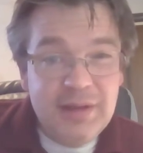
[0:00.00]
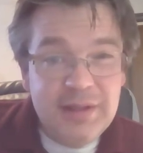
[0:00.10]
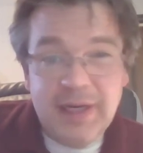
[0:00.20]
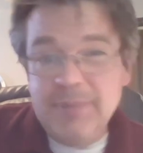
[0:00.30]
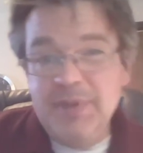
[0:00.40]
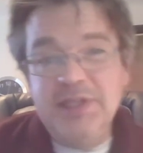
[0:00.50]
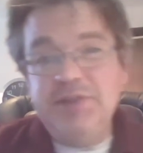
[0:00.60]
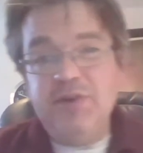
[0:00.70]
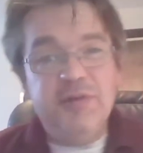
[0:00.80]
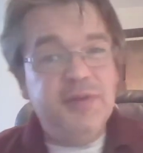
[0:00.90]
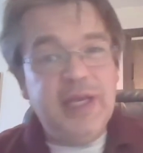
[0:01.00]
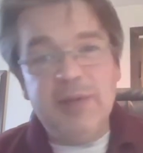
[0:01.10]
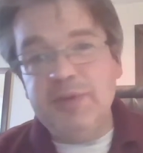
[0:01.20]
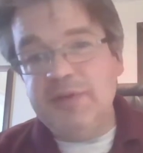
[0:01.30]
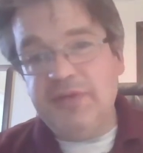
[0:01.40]
Did I beat you over the
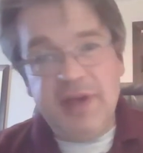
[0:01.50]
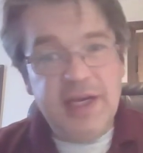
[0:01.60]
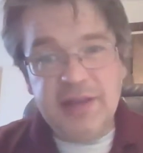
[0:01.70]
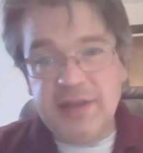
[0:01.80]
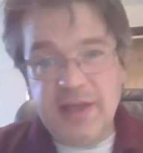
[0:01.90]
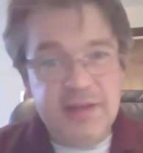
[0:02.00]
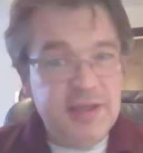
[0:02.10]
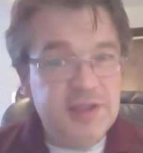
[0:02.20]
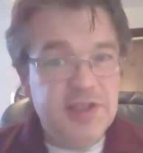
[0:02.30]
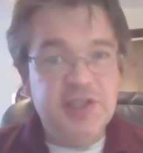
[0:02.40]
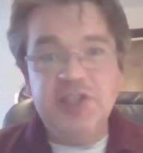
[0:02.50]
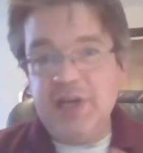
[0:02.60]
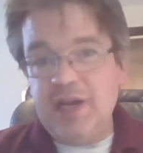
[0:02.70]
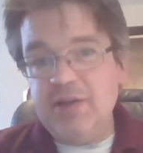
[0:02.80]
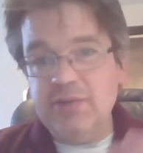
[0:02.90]
head with the fact that I think she's
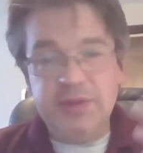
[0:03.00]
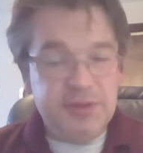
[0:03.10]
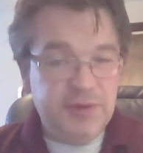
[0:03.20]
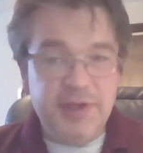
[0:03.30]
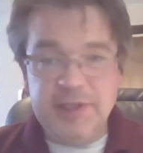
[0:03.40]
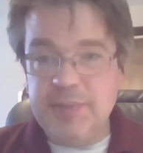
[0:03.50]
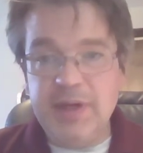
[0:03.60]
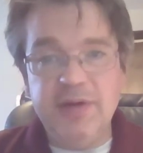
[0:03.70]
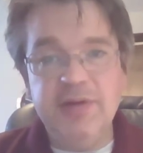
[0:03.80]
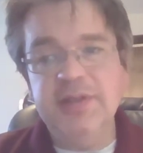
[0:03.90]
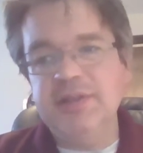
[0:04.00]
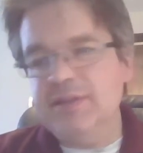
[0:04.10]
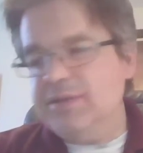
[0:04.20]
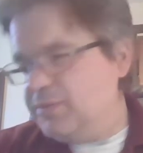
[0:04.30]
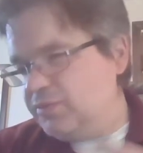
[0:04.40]
shallow and transparent
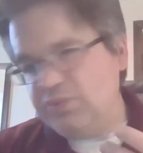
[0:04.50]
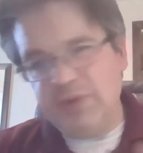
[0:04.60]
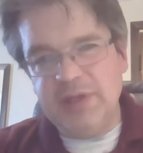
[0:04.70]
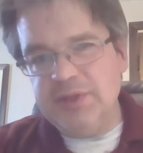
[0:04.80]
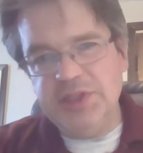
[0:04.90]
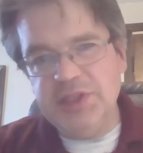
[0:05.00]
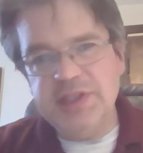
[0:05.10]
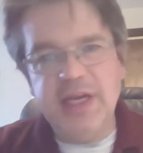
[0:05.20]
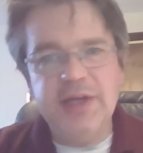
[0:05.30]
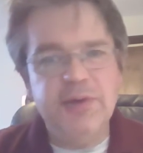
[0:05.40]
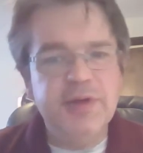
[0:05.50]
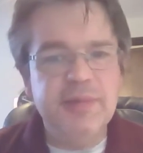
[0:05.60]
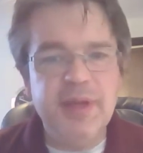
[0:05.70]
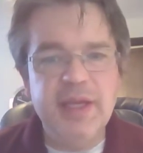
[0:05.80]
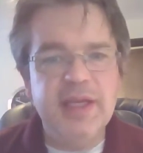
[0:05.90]
and really she's not going
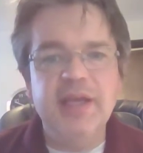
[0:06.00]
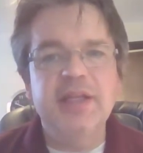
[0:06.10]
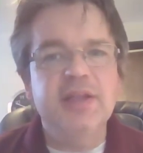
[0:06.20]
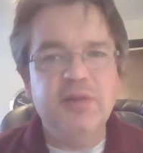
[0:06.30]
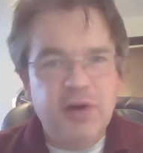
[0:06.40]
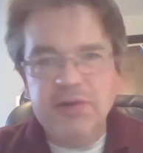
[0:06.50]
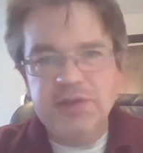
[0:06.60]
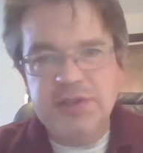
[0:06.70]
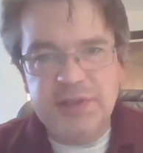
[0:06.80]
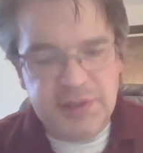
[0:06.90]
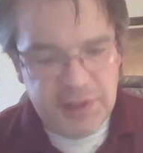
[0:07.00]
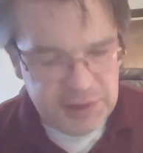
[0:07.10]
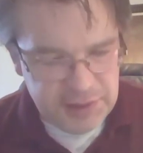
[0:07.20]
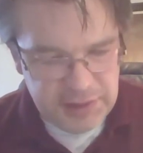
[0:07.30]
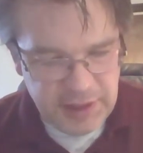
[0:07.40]
to make any large
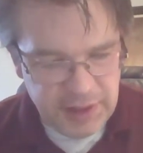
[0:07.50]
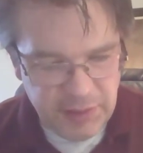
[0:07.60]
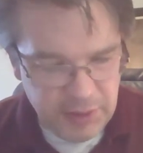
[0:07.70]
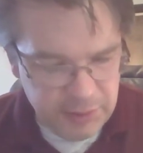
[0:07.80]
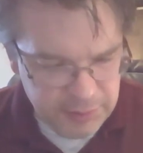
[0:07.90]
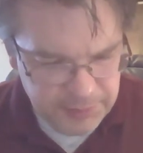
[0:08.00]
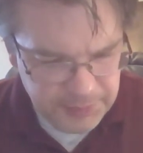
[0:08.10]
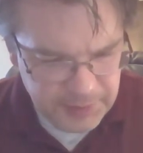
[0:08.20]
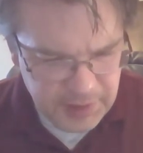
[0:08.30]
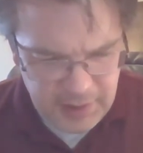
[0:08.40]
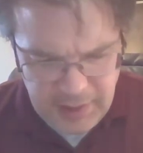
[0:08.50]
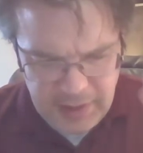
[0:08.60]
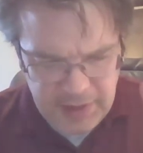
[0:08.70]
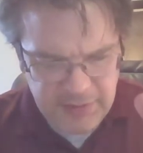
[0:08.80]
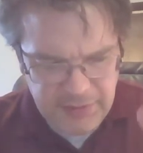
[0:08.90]
decisions on her own?
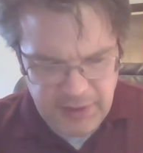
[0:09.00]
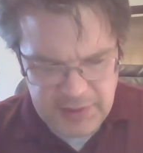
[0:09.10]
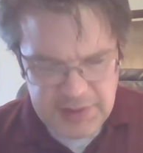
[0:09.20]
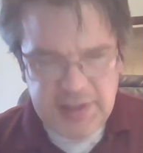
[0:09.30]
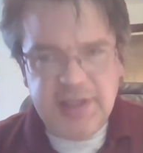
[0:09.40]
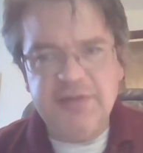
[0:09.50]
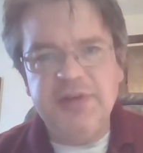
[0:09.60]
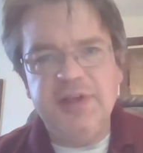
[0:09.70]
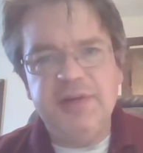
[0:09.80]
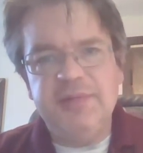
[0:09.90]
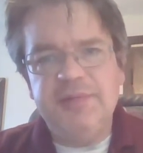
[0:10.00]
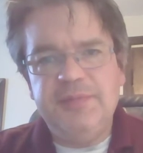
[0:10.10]
I think very significant.